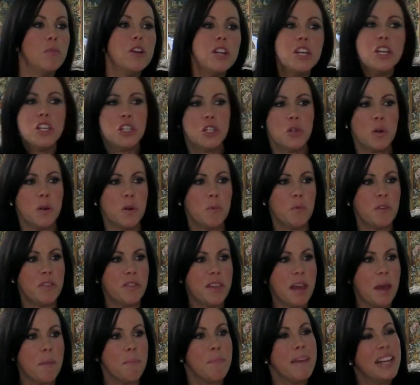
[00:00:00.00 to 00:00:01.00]
what are you doing
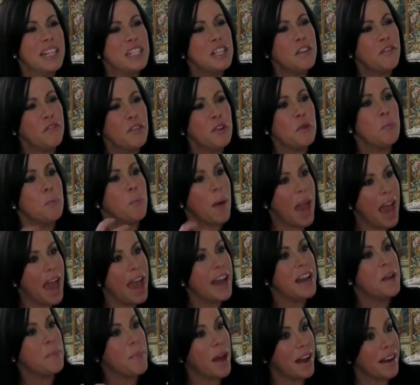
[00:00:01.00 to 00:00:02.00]
with them, makes you feel
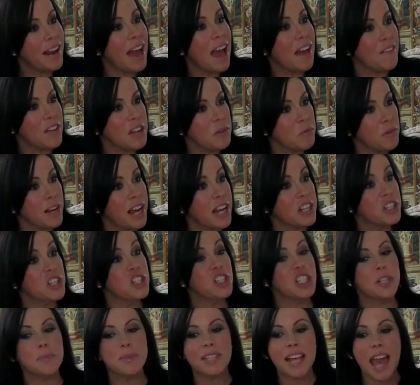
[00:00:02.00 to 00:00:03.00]
bad about having
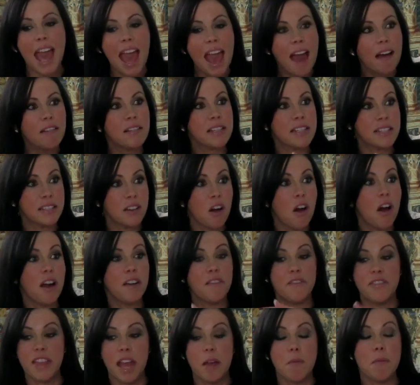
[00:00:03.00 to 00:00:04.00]
relationships
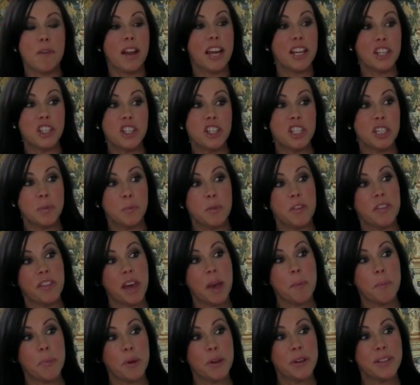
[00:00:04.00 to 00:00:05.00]
outside of that relationship with
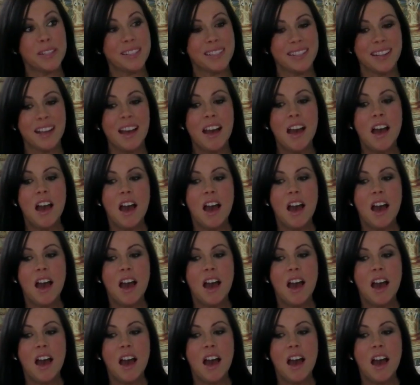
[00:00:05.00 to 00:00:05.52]
that person.